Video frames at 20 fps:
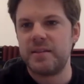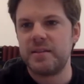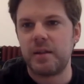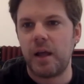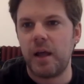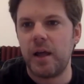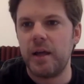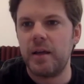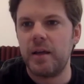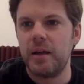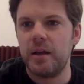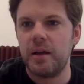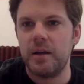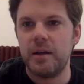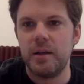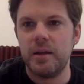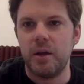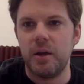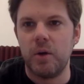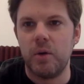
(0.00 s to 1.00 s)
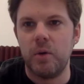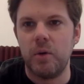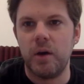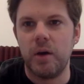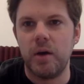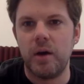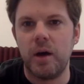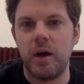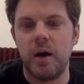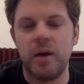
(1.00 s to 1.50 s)
like
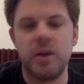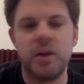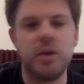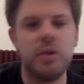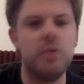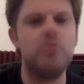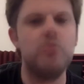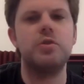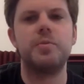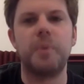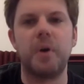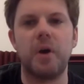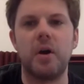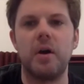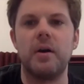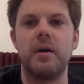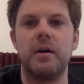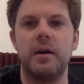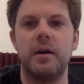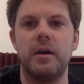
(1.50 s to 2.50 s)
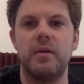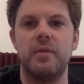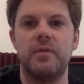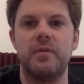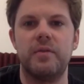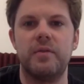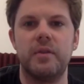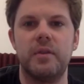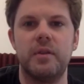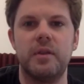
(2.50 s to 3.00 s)
a huge part
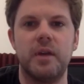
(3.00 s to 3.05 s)
of